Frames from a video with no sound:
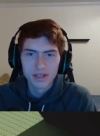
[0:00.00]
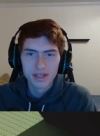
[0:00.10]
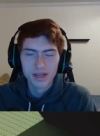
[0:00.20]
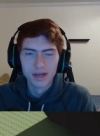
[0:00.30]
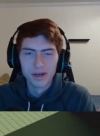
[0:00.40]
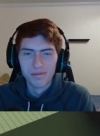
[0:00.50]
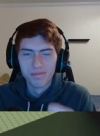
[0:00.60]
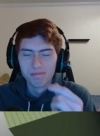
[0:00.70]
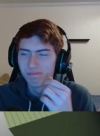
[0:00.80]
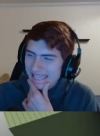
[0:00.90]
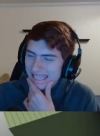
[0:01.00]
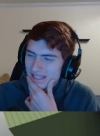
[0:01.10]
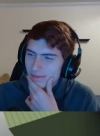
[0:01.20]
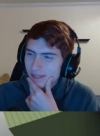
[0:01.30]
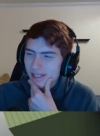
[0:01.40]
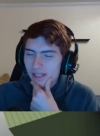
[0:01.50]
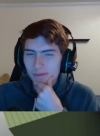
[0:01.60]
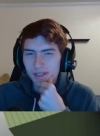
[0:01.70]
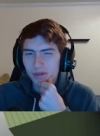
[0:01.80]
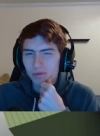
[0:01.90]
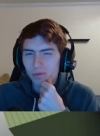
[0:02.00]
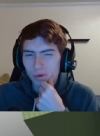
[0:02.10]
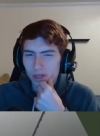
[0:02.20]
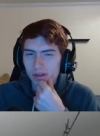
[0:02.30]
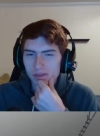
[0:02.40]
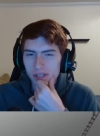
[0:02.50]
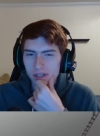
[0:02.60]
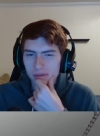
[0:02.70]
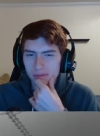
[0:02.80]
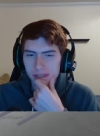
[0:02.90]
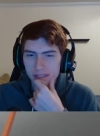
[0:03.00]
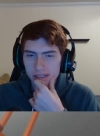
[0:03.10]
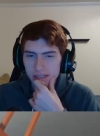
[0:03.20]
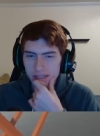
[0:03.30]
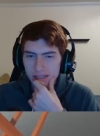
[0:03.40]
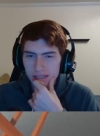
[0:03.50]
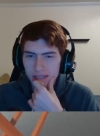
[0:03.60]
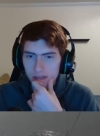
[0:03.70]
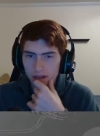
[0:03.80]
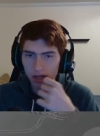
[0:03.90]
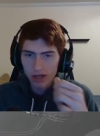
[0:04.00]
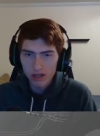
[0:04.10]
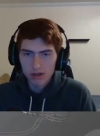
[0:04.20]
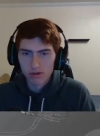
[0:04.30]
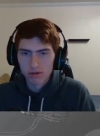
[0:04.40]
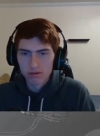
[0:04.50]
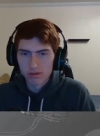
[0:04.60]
Um, something tells me it would have killed me. Oh,